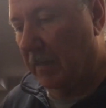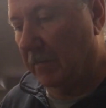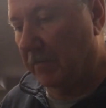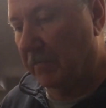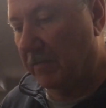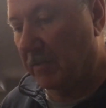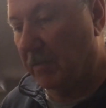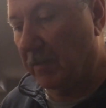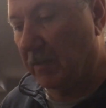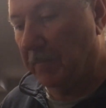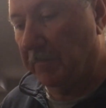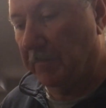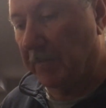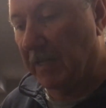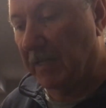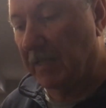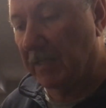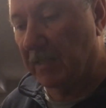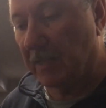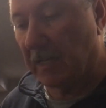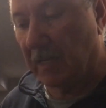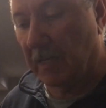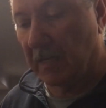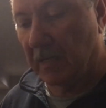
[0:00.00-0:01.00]
So it
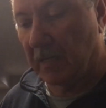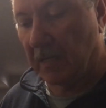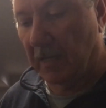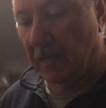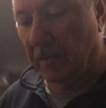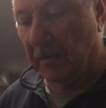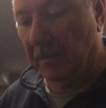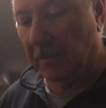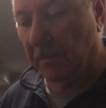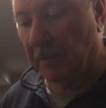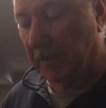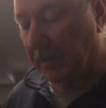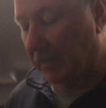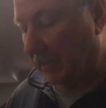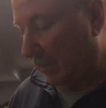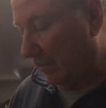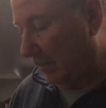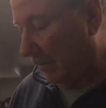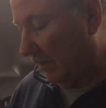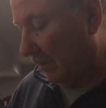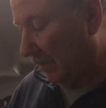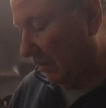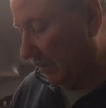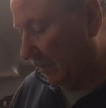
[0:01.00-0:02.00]
depends on what
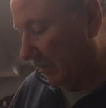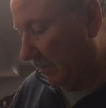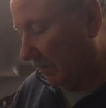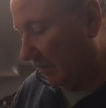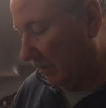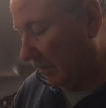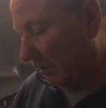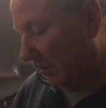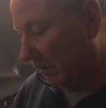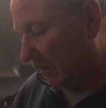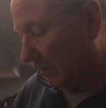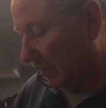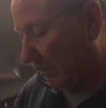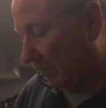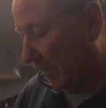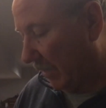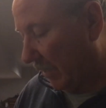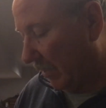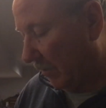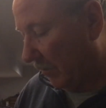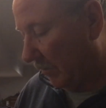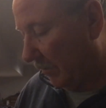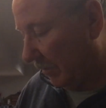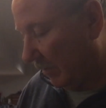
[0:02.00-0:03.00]
the
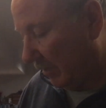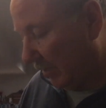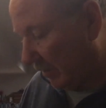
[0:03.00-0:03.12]
power